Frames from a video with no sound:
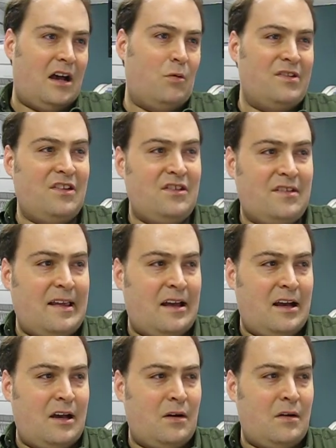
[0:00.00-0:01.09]
which is
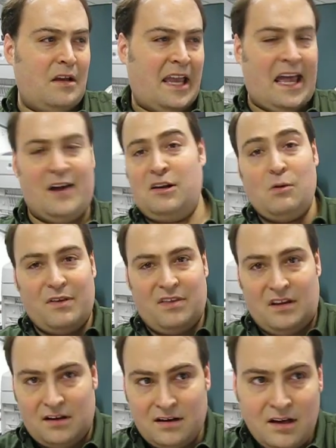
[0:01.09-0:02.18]
a county
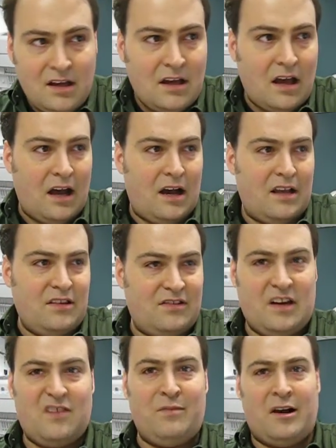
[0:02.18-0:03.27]
within the
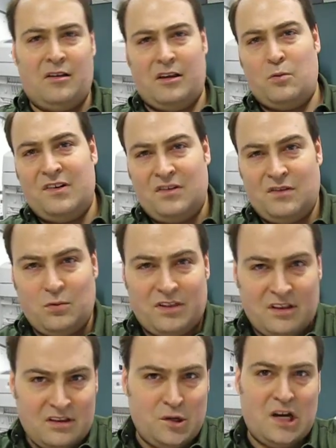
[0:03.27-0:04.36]
state of Maryland, which is
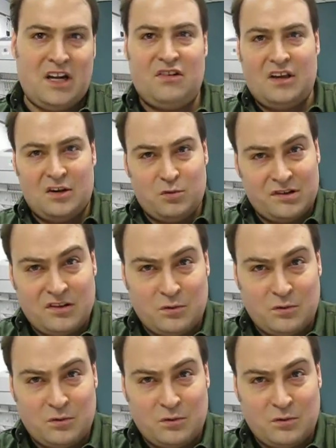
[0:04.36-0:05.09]
within the United States, which is